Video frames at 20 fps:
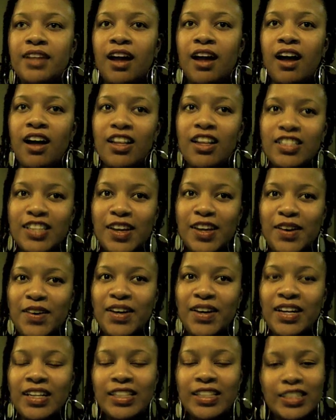Also,
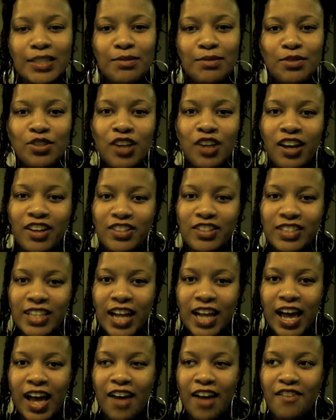some struggles that
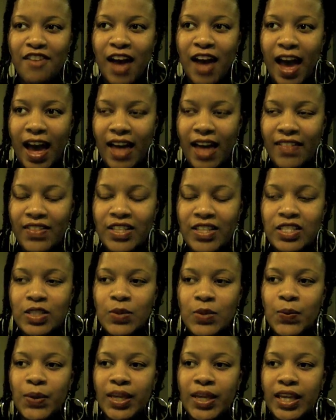I have had this
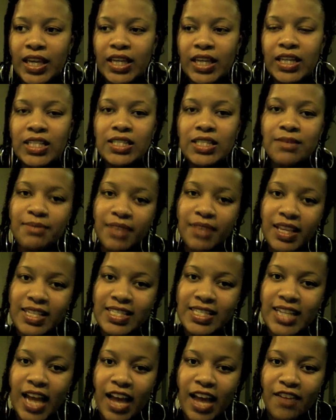week and some things
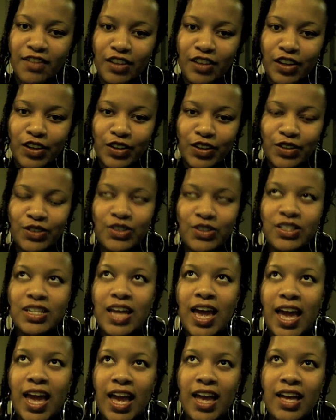that I have learned
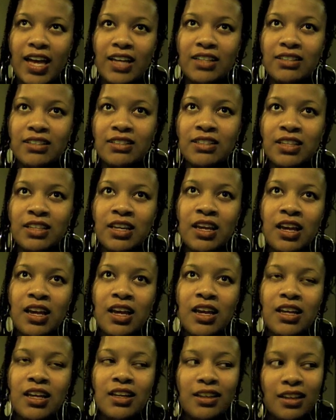and,
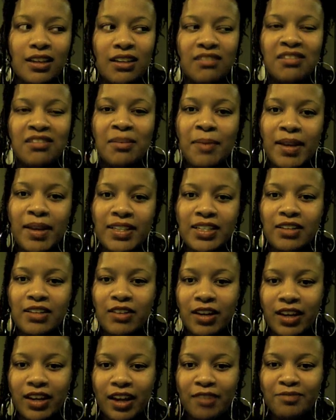the basic
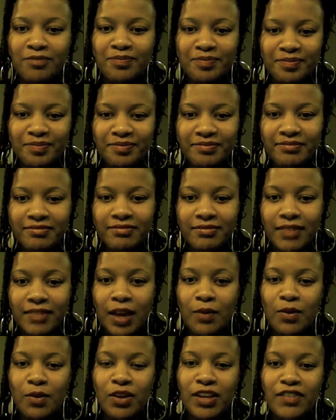rundown.
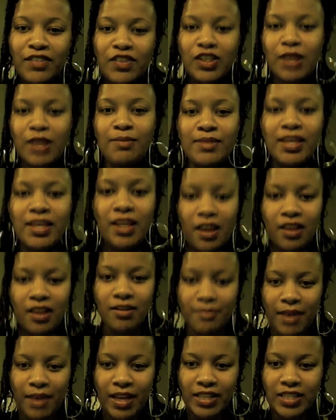I won't give you an update
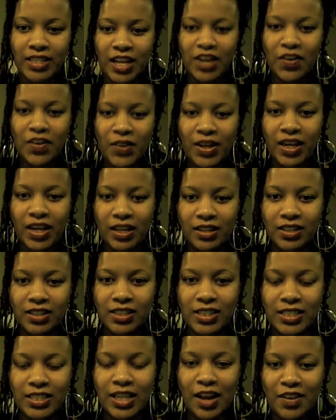on my decorating because
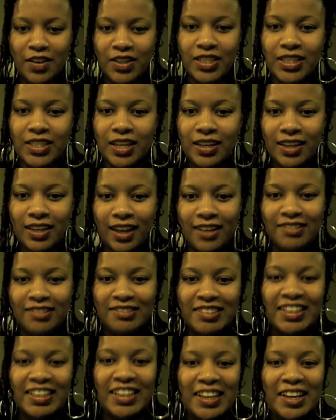it's not really done yet.
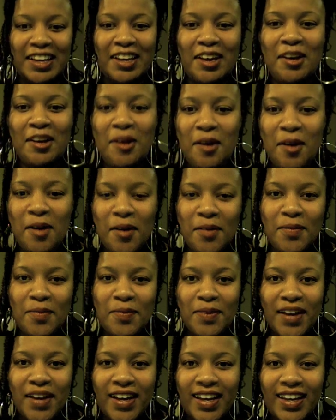
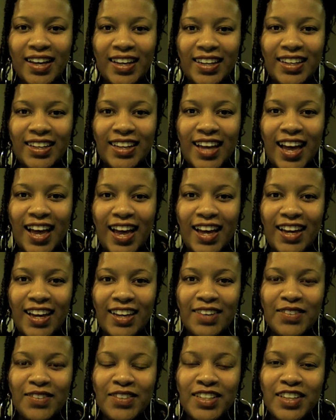But
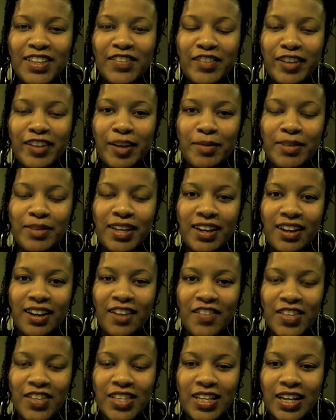I will give you an update on
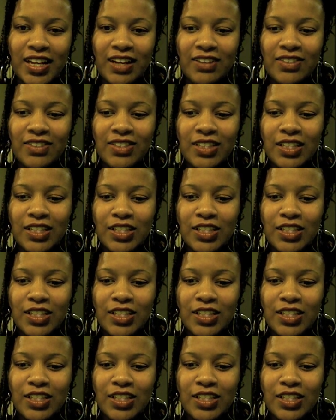everything else.